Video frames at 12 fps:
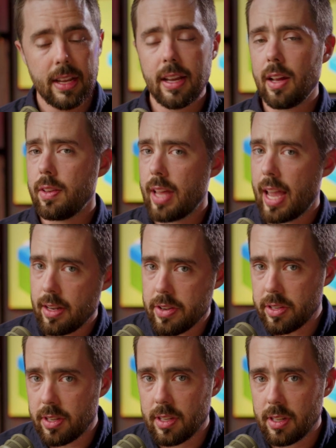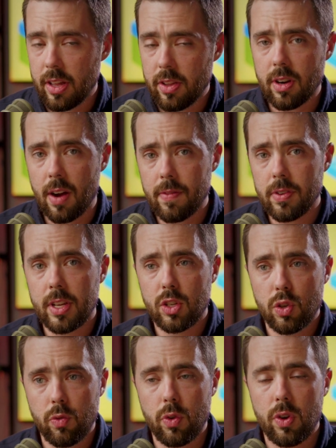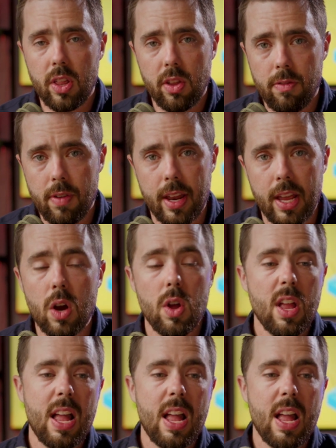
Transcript: And Headless is another conversation for another video.